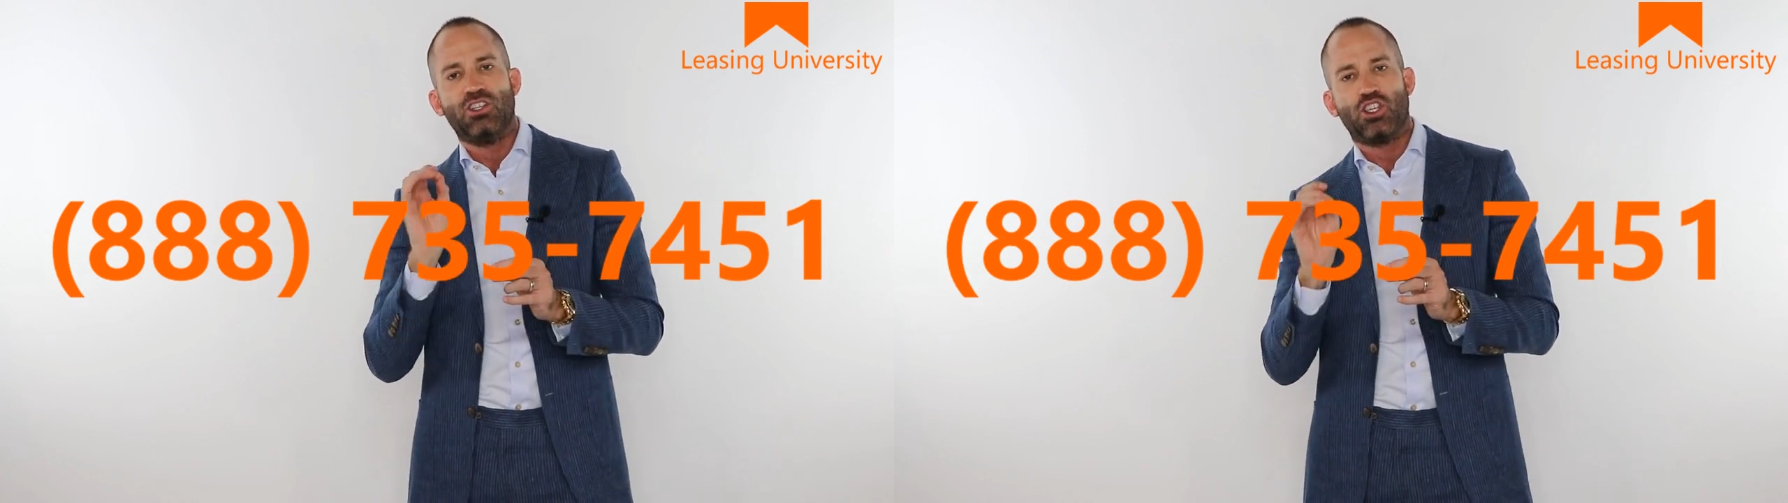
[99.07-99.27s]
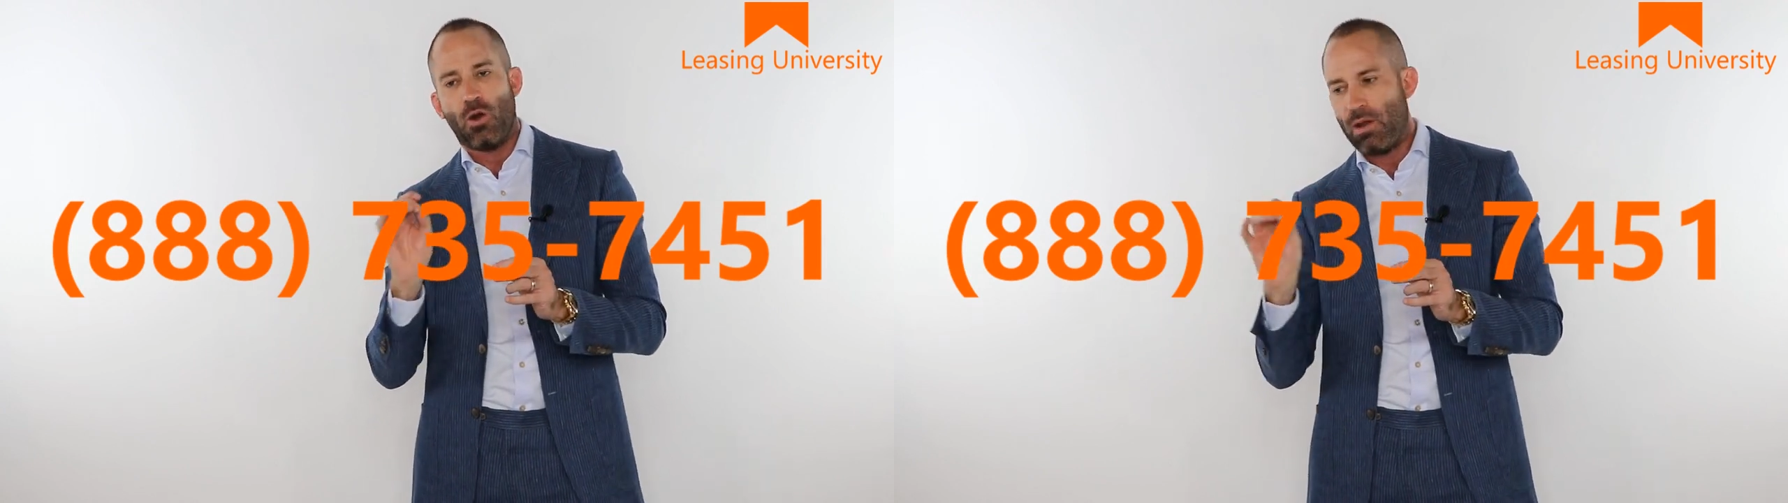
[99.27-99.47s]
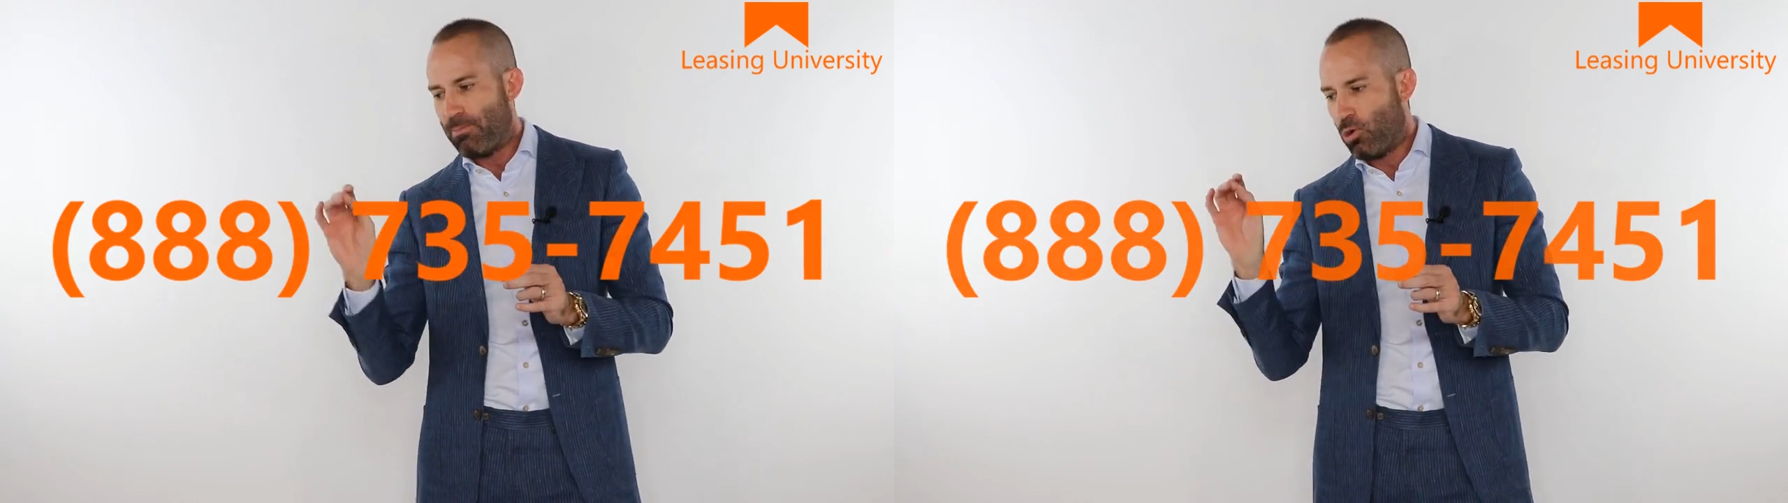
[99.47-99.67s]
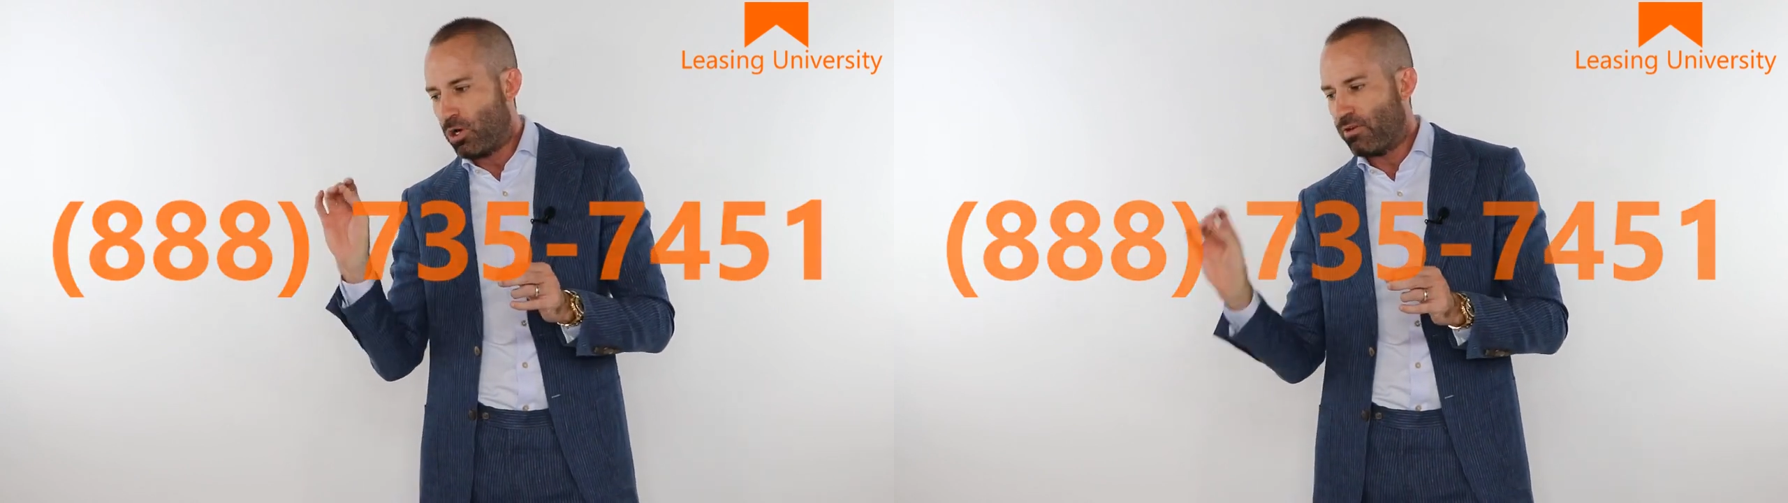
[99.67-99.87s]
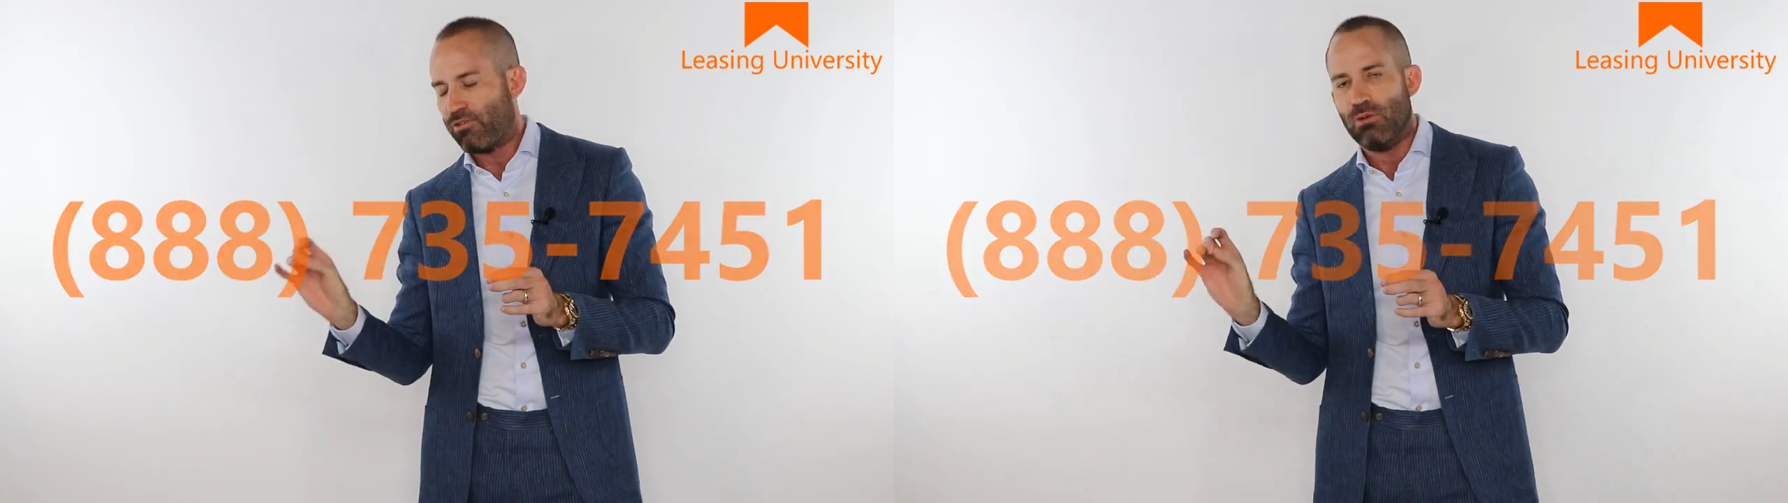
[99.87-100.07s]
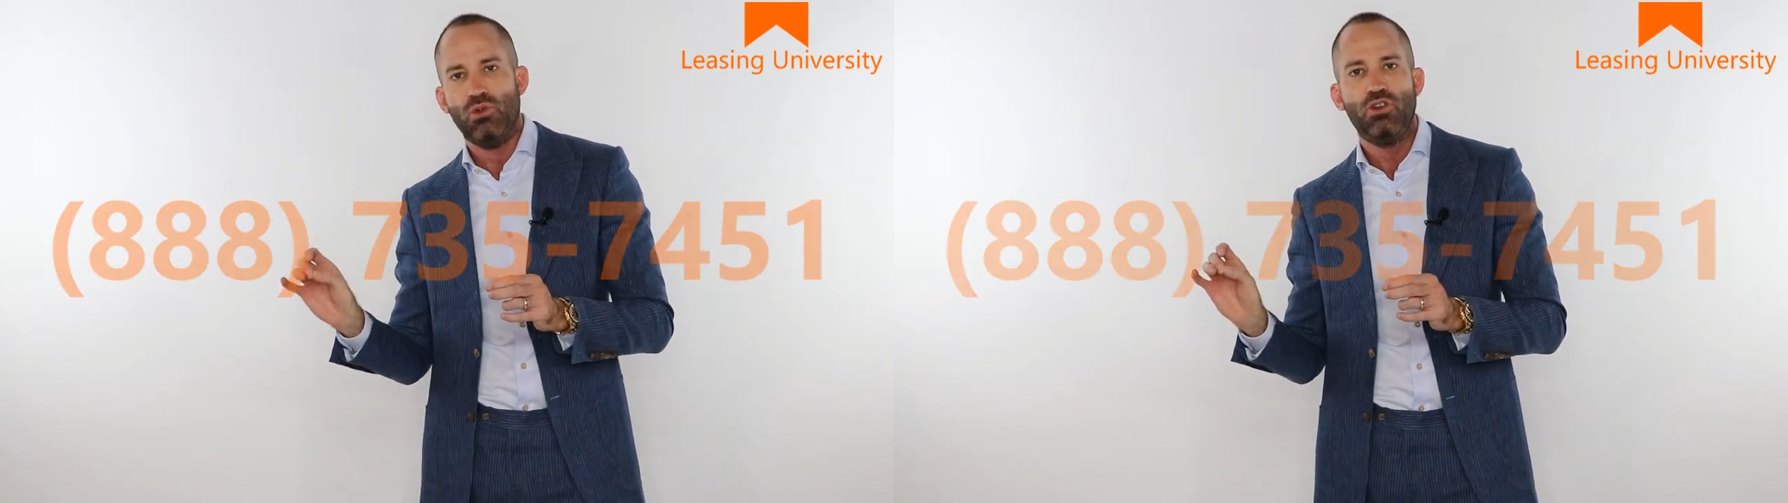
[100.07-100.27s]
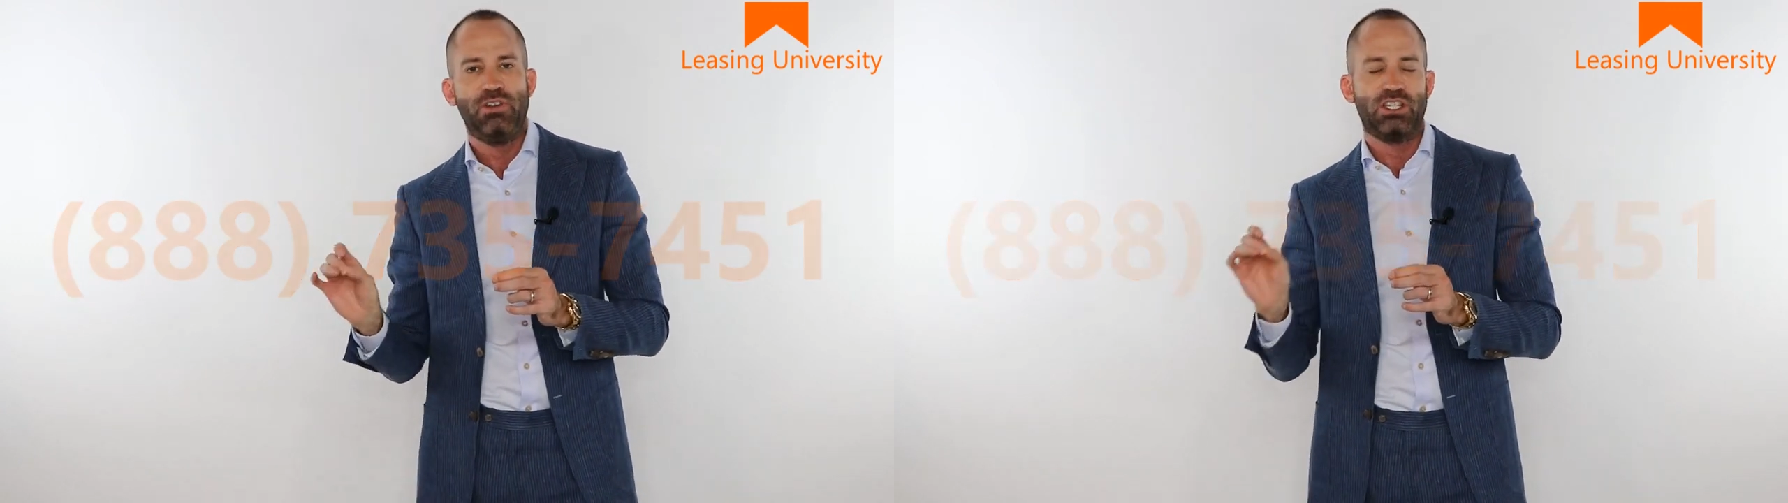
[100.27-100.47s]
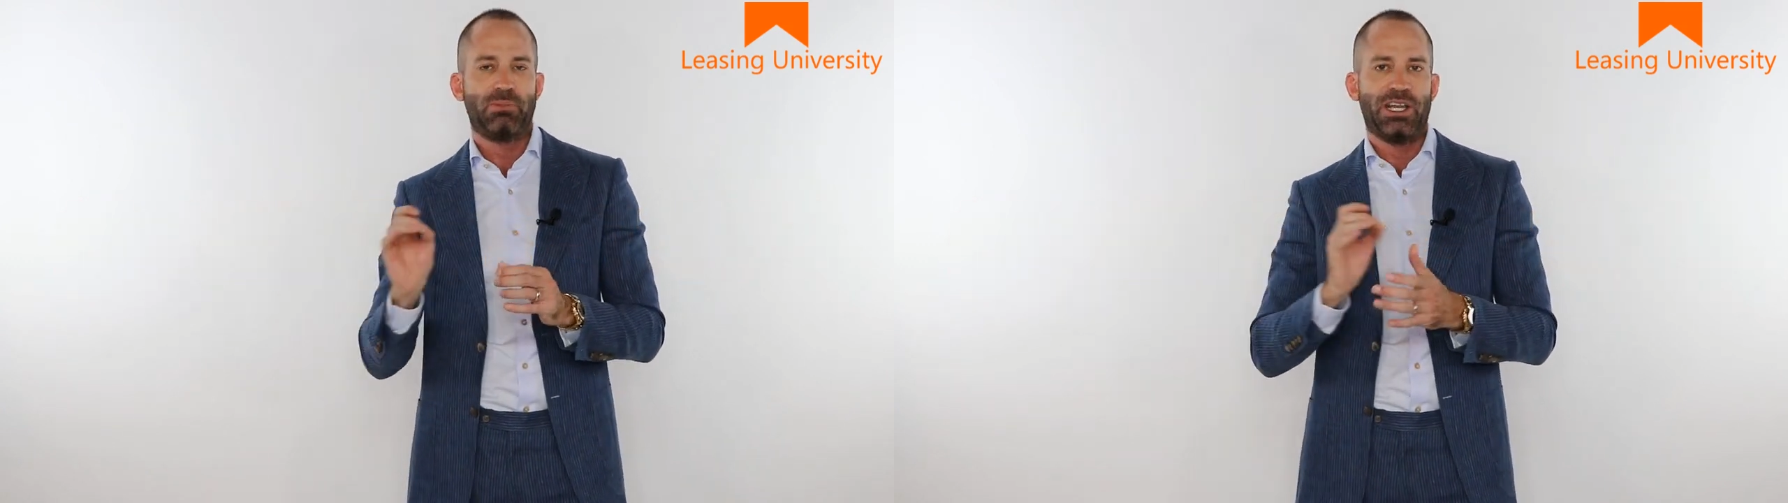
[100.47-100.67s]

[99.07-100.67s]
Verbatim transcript: so important for a move in